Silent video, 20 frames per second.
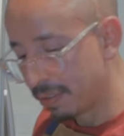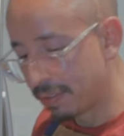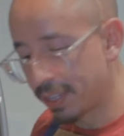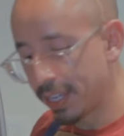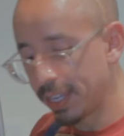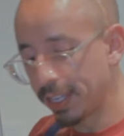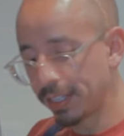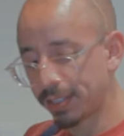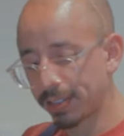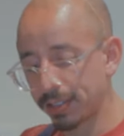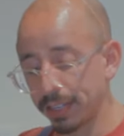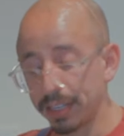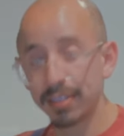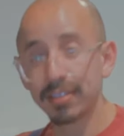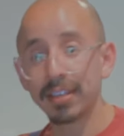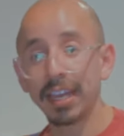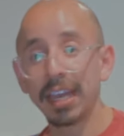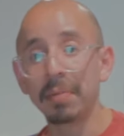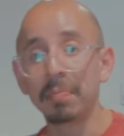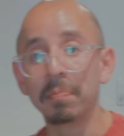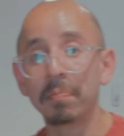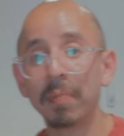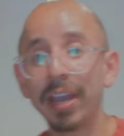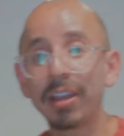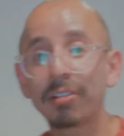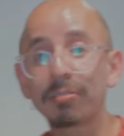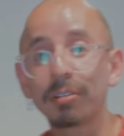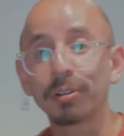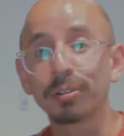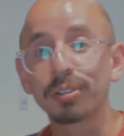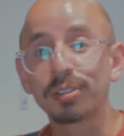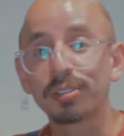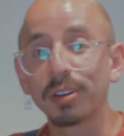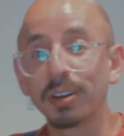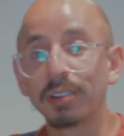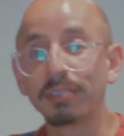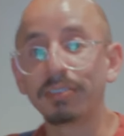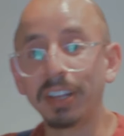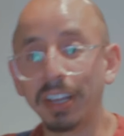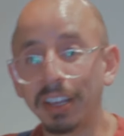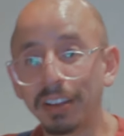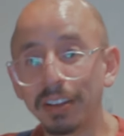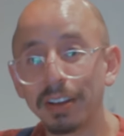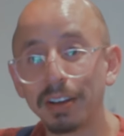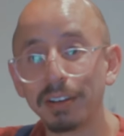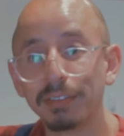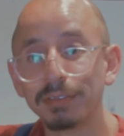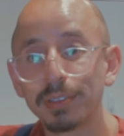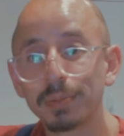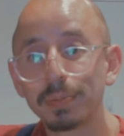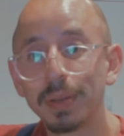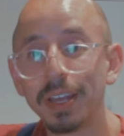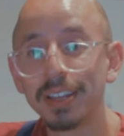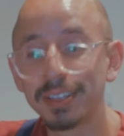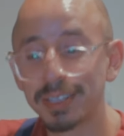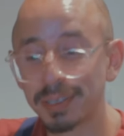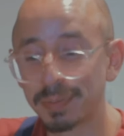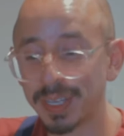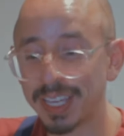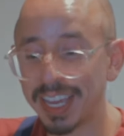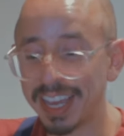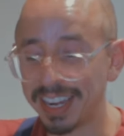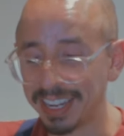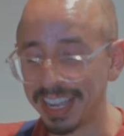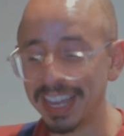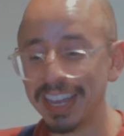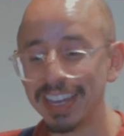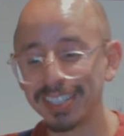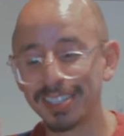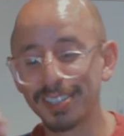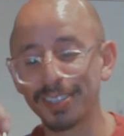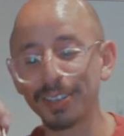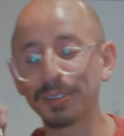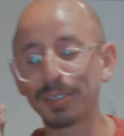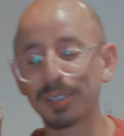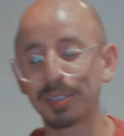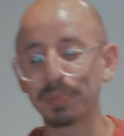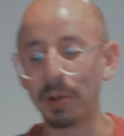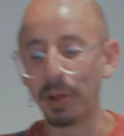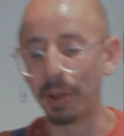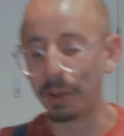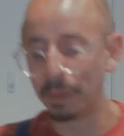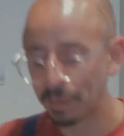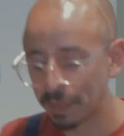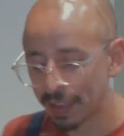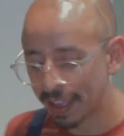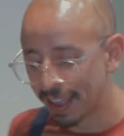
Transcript: This is a micro serving of spaghetti. It's so small.